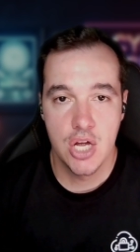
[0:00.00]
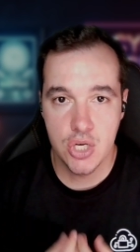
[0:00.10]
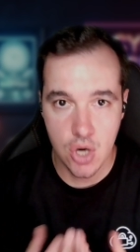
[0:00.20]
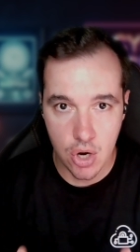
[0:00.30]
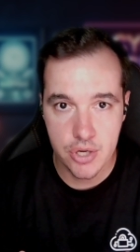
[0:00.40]

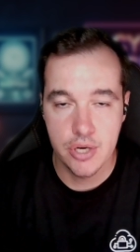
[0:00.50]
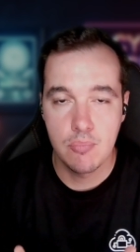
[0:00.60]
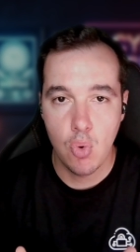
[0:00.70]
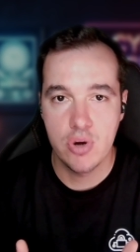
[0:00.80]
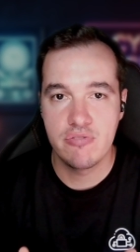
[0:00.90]
garner
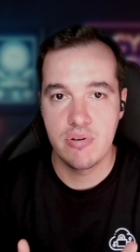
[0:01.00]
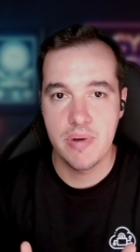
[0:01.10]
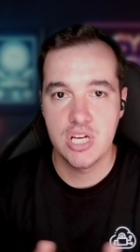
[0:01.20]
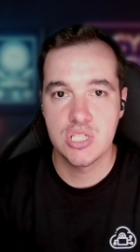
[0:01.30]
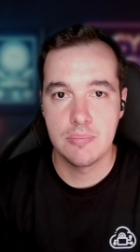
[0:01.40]
more
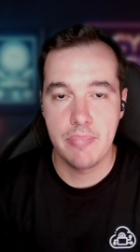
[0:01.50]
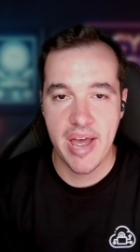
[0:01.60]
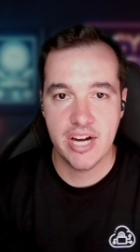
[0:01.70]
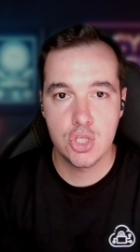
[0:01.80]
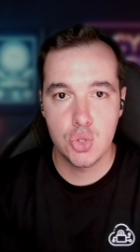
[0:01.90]
information
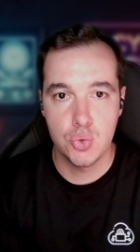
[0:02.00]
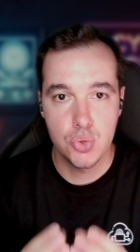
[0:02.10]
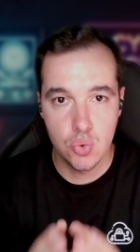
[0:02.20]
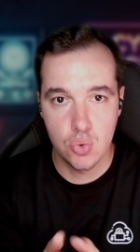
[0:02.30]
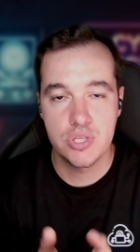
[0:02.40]
back to
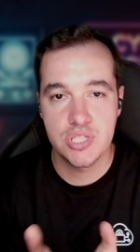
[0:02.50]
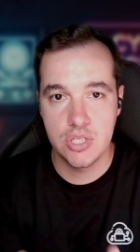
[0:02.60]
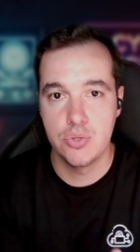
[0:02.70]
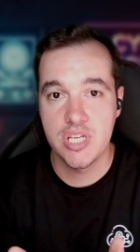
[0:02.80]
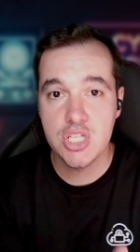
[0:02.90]
your
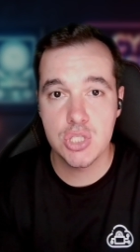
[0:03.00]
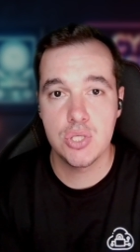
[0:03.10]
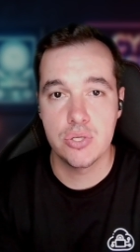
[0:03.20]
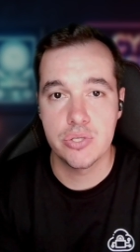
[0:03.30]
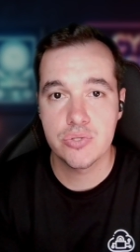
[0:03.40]
security
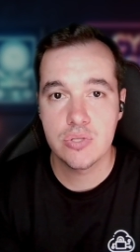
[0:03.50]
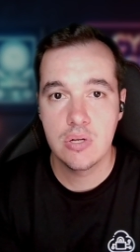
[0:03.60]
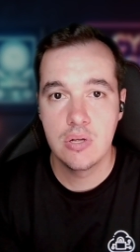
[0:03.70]
engineers.